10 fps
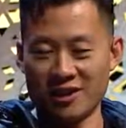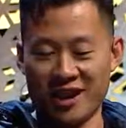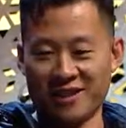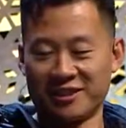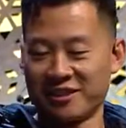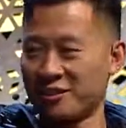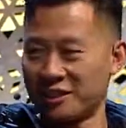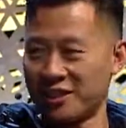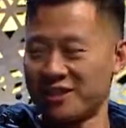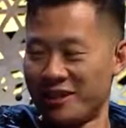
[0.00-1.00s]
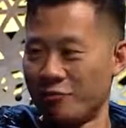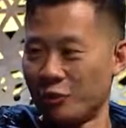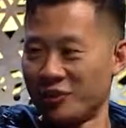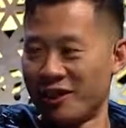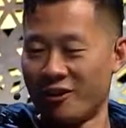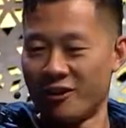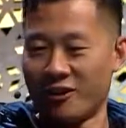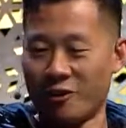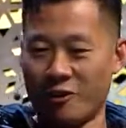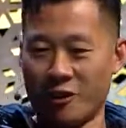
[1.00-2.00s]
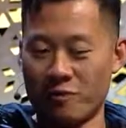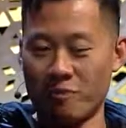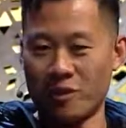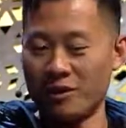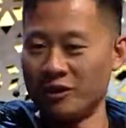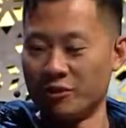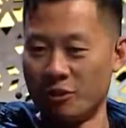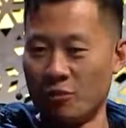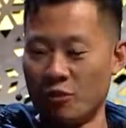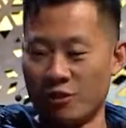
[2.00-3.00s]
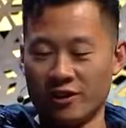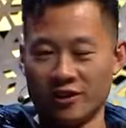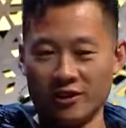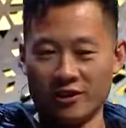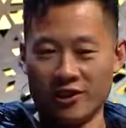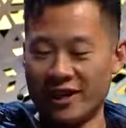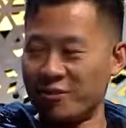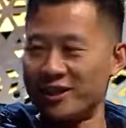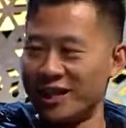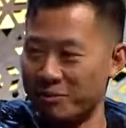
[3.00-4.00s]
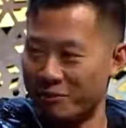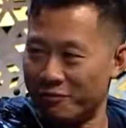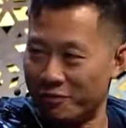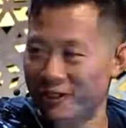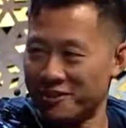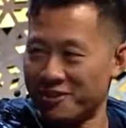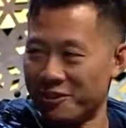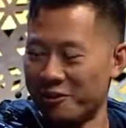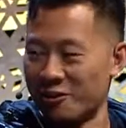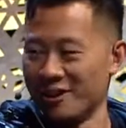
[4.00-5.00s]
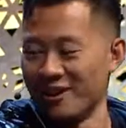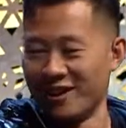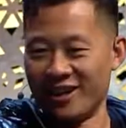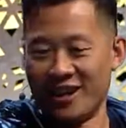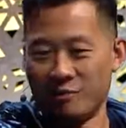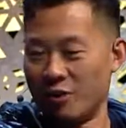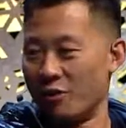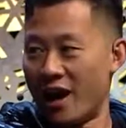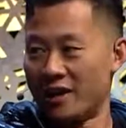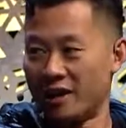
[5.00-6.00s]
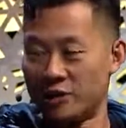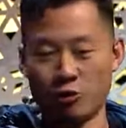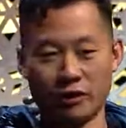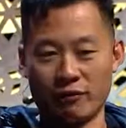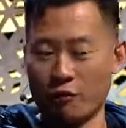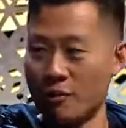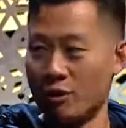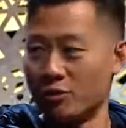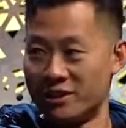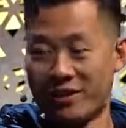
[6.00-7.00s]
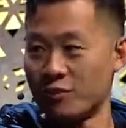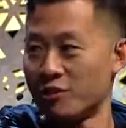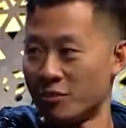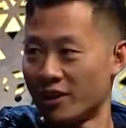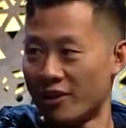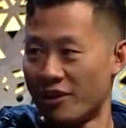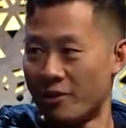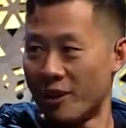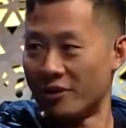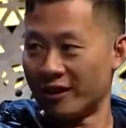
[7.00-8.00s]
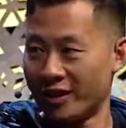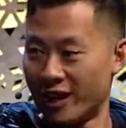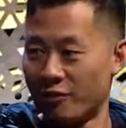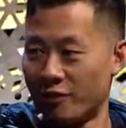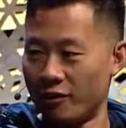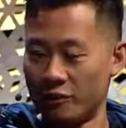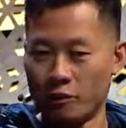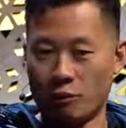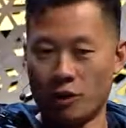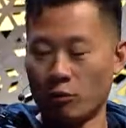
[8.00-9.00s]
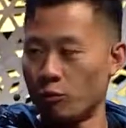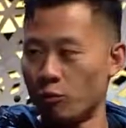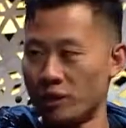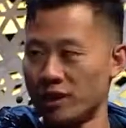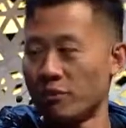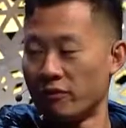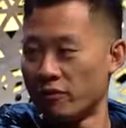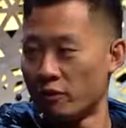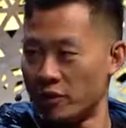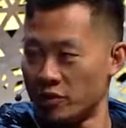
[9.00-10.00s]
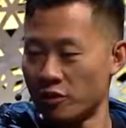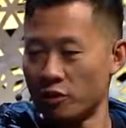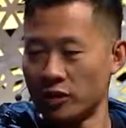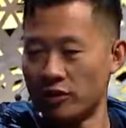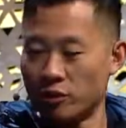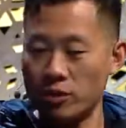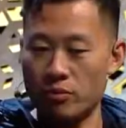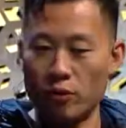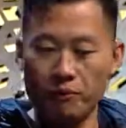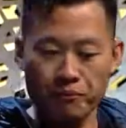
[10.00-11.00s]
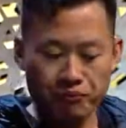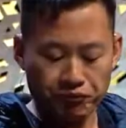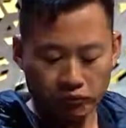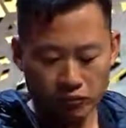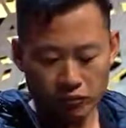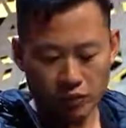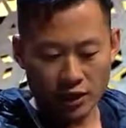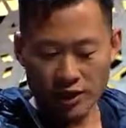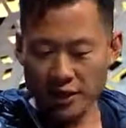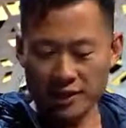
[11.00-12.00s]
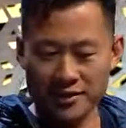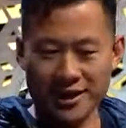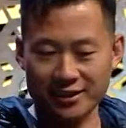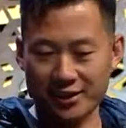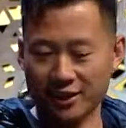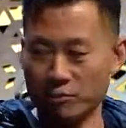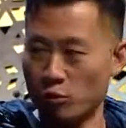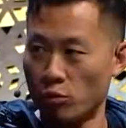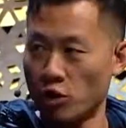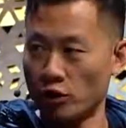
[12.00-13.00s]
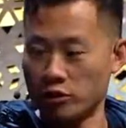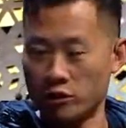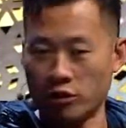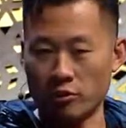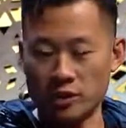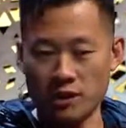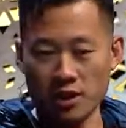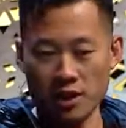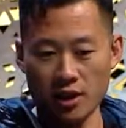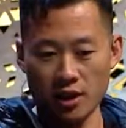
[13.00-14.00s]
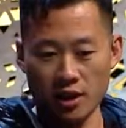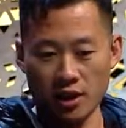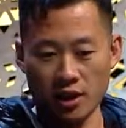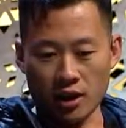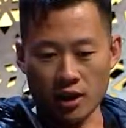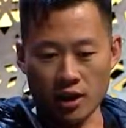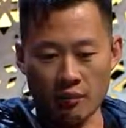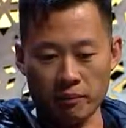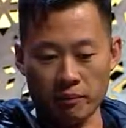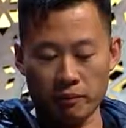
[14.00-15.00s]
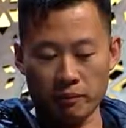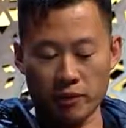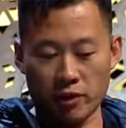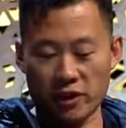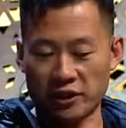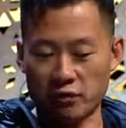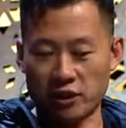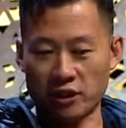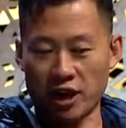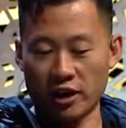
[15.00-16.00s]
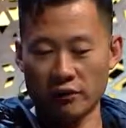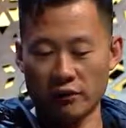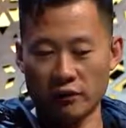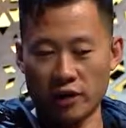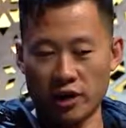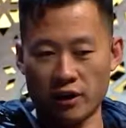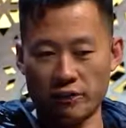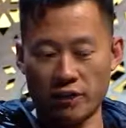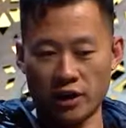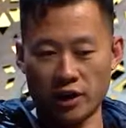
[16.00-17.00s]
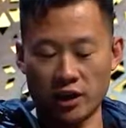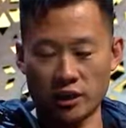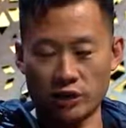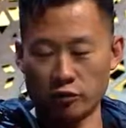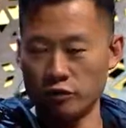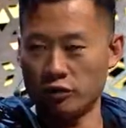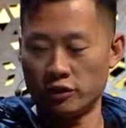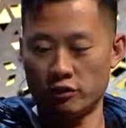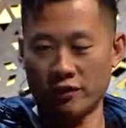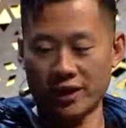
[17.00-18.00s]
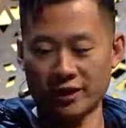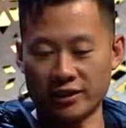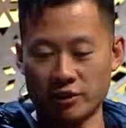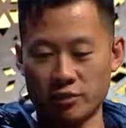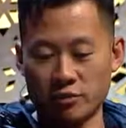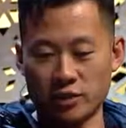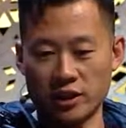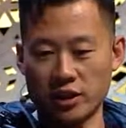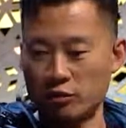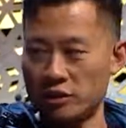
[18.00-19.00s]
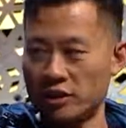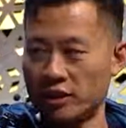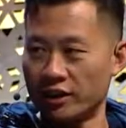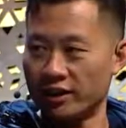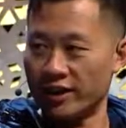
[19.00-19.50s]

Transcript: I think that the sites I've worked on are maybe a little bit more entertainment focused. So I certainly, for me, it was never something I thought about, like what type of information are we giving people. And then the second thing, more longer term, is I think there's a lot of truth to the fact that there's been increasing